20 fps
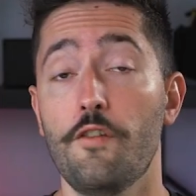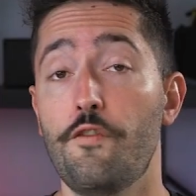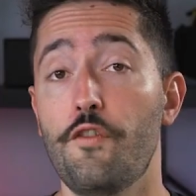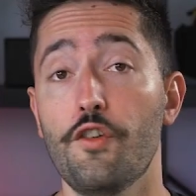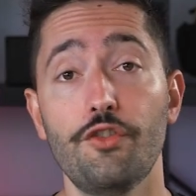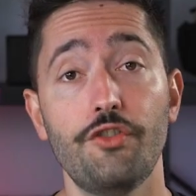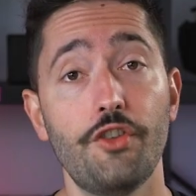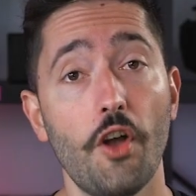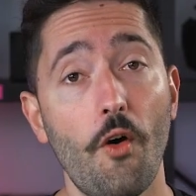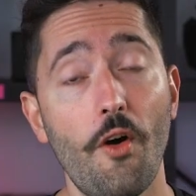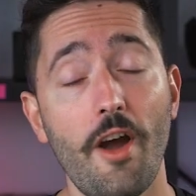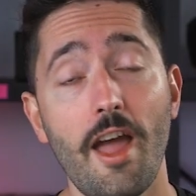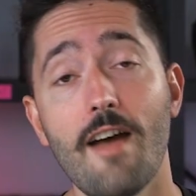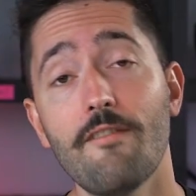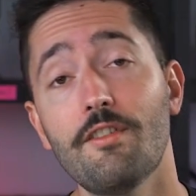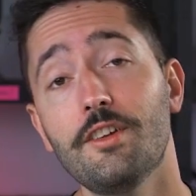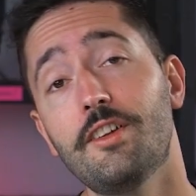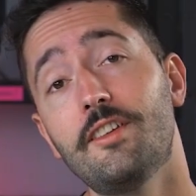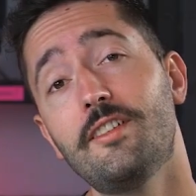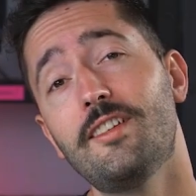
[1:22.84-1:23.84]
If you don't
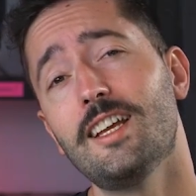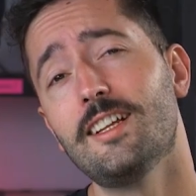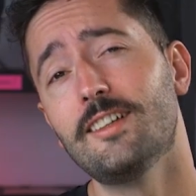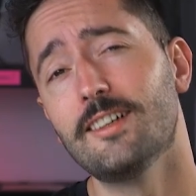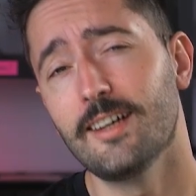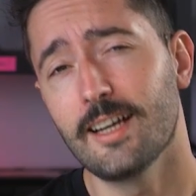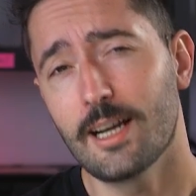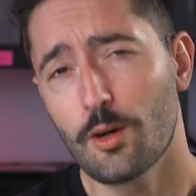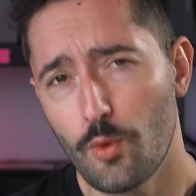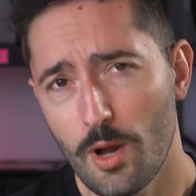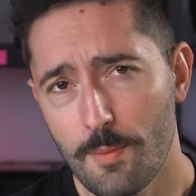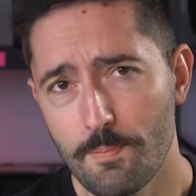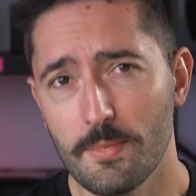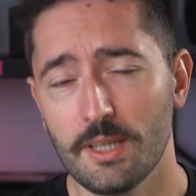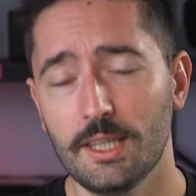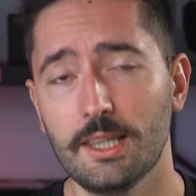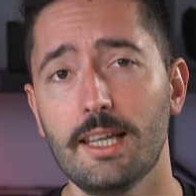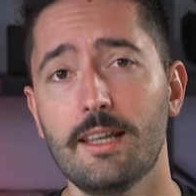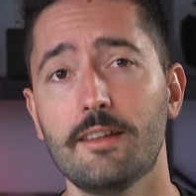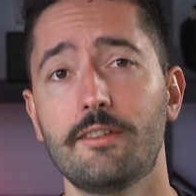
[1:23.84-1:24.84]
have a standard
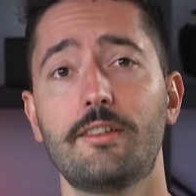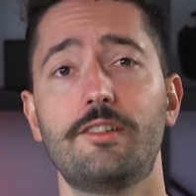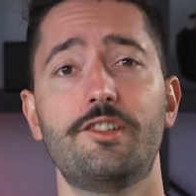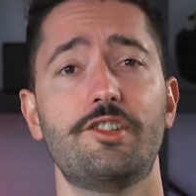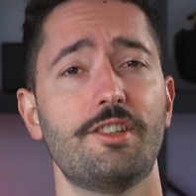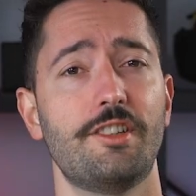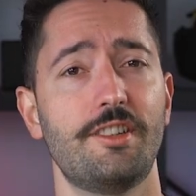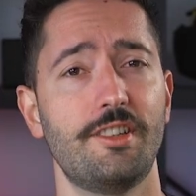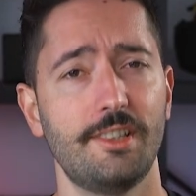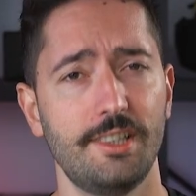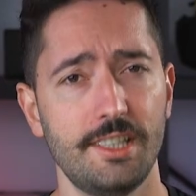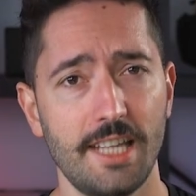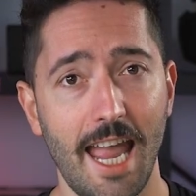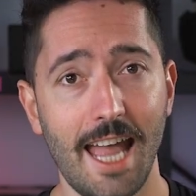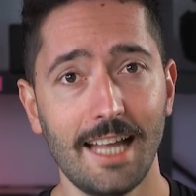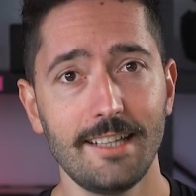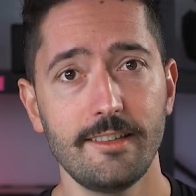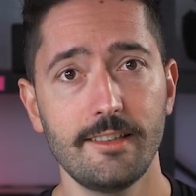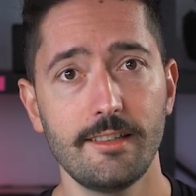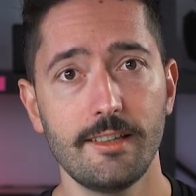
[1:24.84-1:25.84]
equipment list just
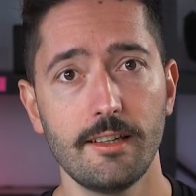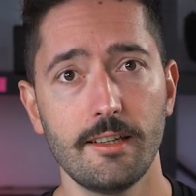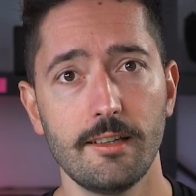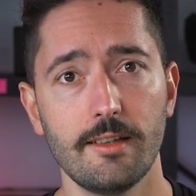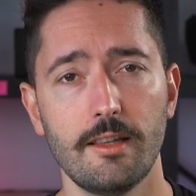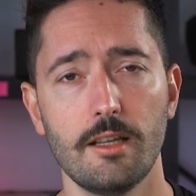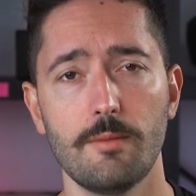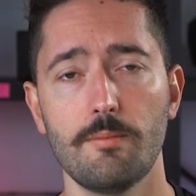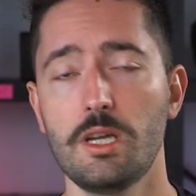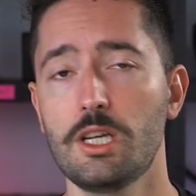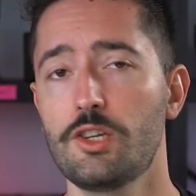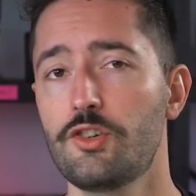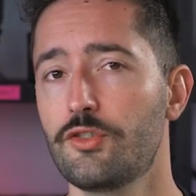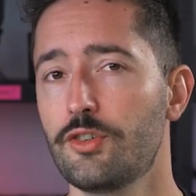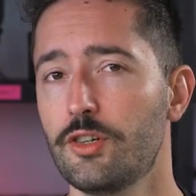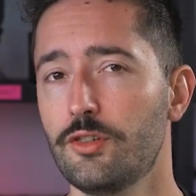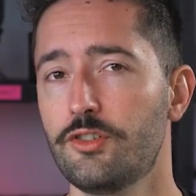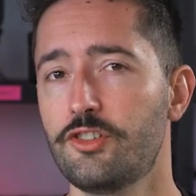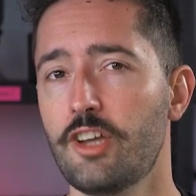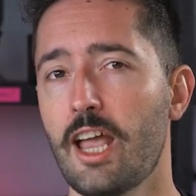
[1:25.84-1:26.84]
yet, then make
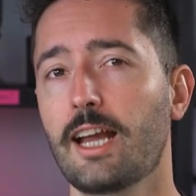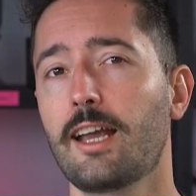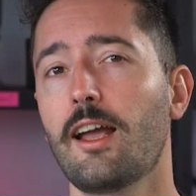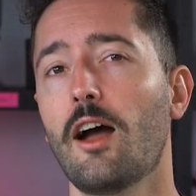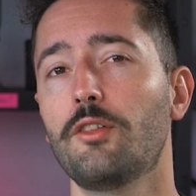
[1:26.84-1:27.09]
sure you check